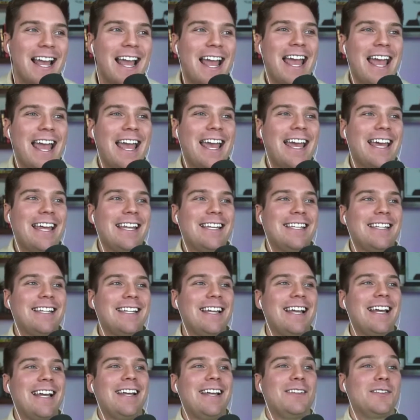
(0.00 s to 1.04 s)
And
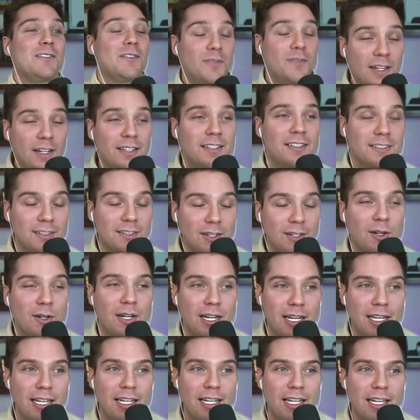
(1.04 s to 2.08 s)
it's a fun
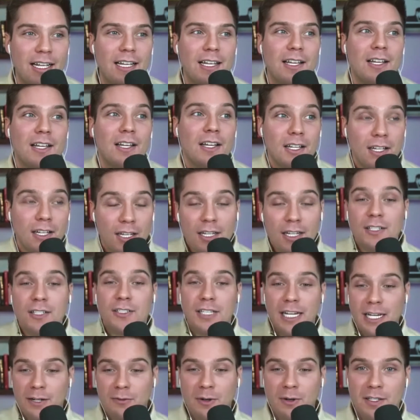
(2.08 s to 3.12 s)
story.
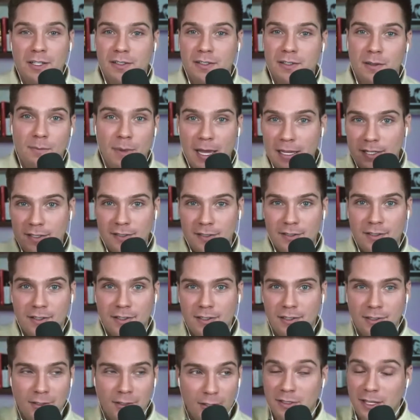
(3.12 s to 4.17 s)
Jake runs the best
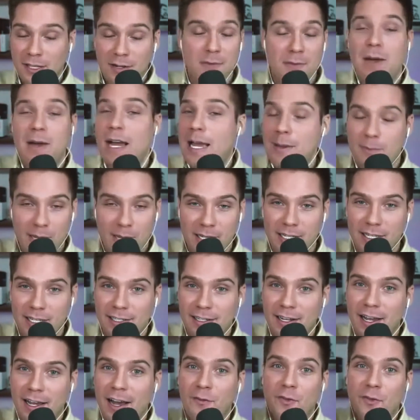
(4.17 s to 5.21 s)
newsletter, in my opinion,
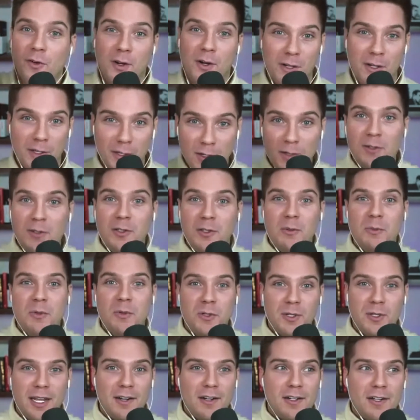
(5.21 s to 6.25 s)
for YouTube
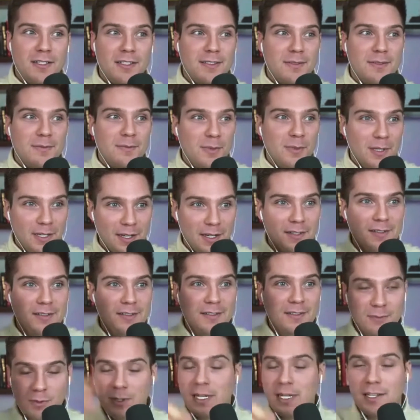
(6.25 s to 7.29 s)
creators,
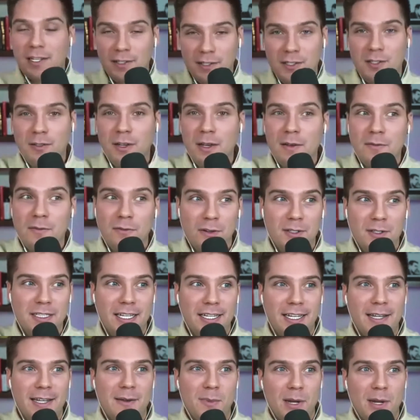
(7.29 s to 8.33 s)
because we'll get into it for a
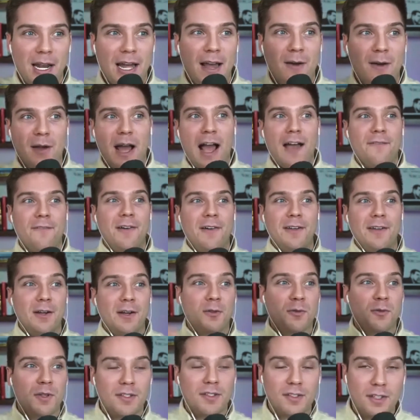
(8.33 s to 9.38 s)
second. But I found out
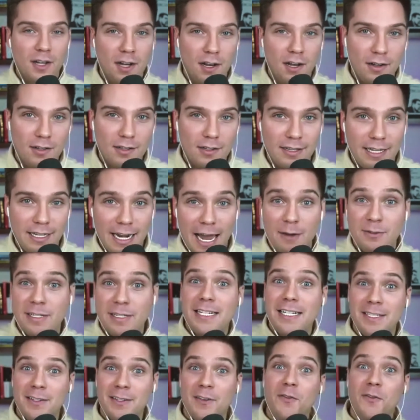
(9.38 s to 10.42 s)
through this call that I was
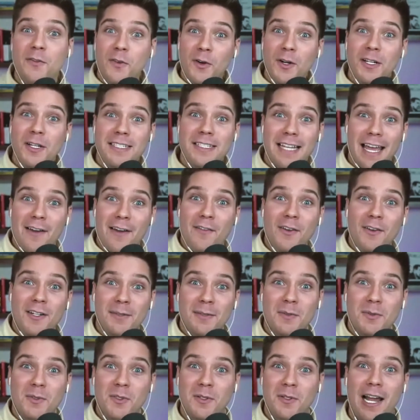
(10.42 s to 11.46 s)
actually the first ever
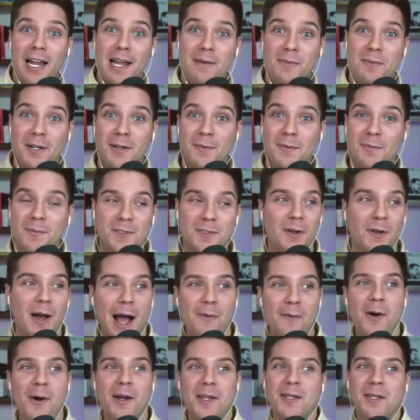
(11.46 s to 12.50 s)
subscriber. So I
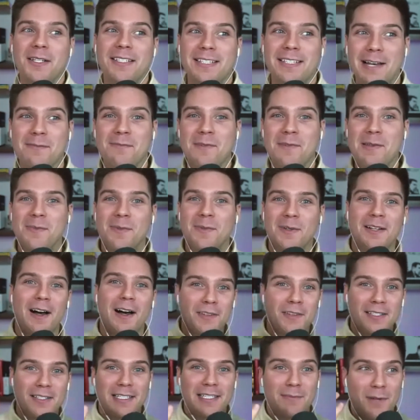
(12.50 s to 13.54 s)
want you to tell people,
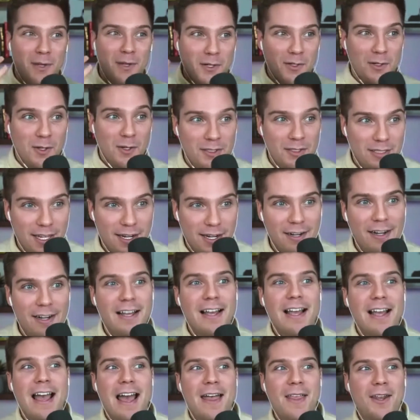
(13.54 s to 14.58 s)
obviously, about your newsletter,
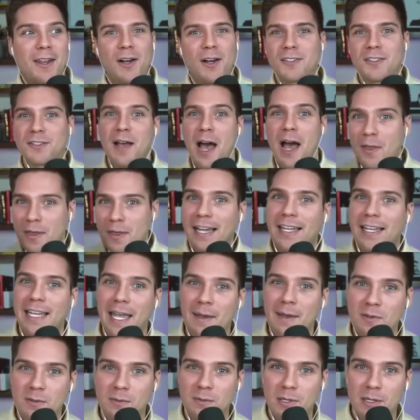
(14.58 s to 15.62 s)
and then also how that
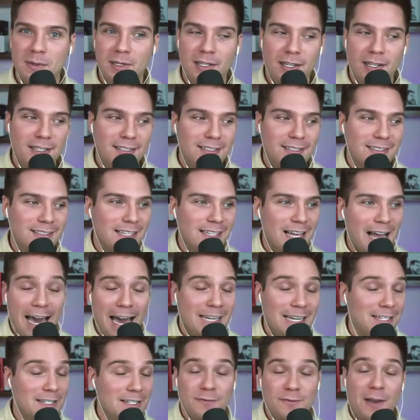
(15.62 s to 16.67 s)
came to be, because I
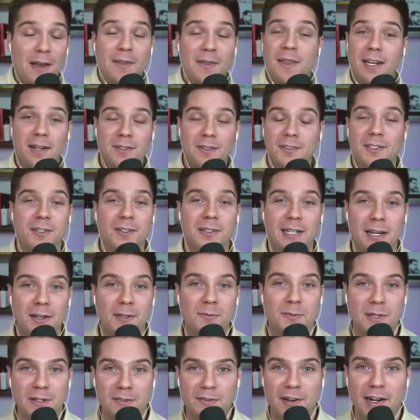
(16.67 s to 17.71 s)
just found that out too, and I was
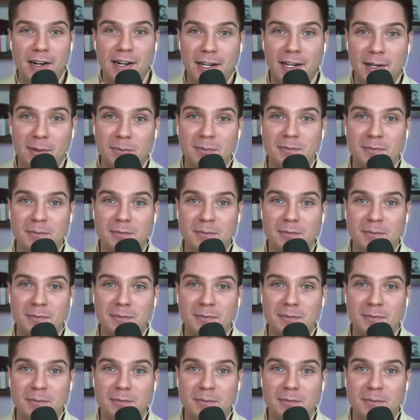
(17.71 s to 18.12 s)
pretty fired up.